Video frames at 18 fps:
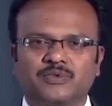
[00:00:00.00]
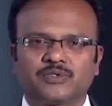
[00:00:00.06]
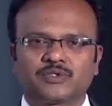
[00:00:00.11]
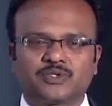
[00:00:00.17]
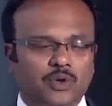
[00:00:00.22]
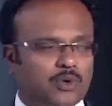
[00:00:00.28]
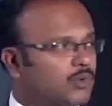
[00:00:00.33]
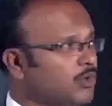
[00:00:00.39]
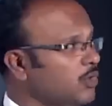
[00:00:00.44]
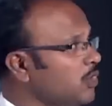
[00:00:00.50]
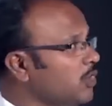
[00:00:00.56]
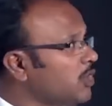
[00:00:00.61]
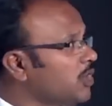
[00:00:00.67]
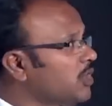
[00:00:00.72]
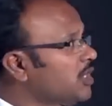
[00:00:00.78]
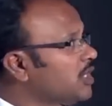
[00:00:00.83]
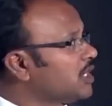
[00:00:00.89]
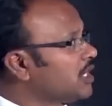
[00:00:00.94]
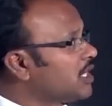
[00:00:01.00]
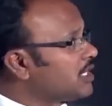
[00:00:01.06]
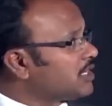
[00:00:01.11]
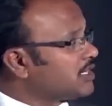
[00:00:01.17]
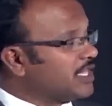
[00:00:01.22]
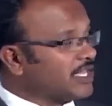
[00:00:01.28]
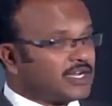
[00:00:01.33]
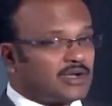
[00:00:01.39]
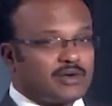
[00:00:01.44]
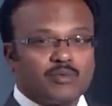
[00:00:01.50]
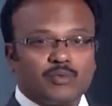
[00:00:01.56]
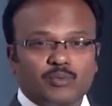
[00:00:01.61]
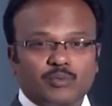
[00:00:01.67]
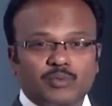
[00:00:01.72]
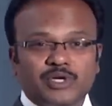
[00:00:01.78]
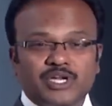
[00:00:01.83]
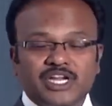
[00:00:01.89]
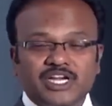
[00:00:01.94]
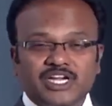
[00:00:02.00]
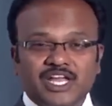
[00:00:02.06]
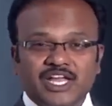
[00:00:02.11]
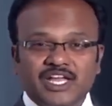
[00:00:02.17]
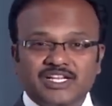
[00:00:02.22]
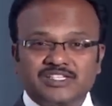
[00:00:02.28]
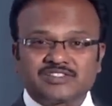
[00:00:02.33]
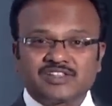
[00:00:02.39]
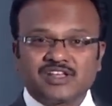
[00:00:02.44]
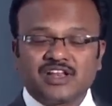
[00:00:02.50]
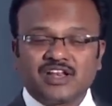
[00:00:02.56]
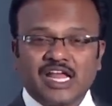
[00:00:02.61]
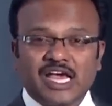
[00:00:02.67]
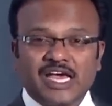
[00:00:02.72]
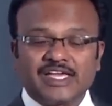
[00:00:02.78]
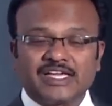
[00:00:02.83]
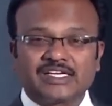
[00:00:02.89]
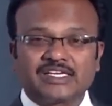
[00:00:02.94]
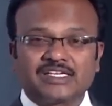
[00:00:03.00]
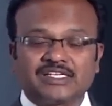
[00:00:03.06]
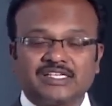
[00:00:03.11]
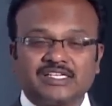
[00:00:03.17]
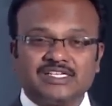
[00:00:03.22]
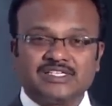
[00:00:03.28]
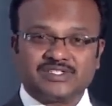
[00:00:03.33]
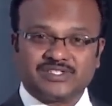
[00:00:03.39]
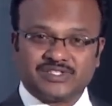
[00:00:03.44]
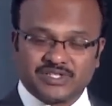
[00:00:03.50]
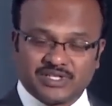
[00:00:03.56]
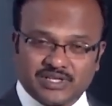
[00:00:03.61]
So the details like is